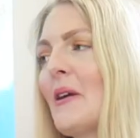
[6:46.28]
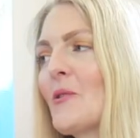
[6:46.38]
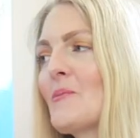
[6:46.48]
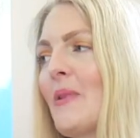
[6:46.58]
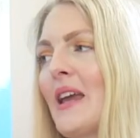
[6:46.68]

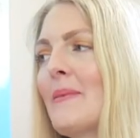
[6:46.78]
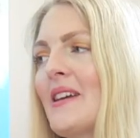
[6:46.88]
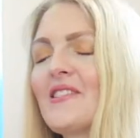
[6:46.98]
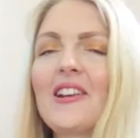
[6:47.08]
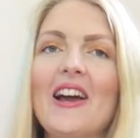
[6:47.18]
because
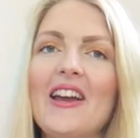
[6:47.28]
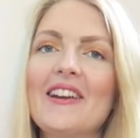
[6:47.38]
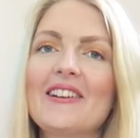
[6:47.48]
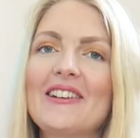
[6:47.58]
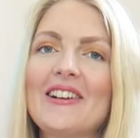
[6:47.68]
babies
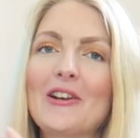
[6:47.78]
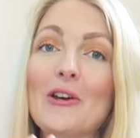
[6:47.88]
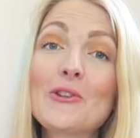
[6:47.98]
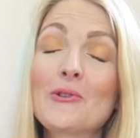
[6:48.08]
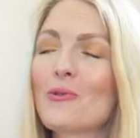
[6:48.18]
like
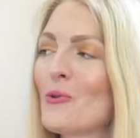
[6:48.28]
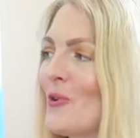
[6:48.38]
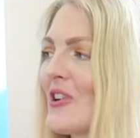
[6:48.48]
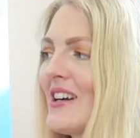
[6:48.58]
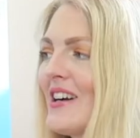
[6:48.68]
lots of
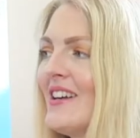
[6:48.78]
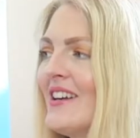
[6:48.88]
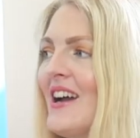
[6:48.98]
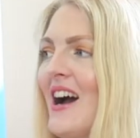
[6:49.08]
color,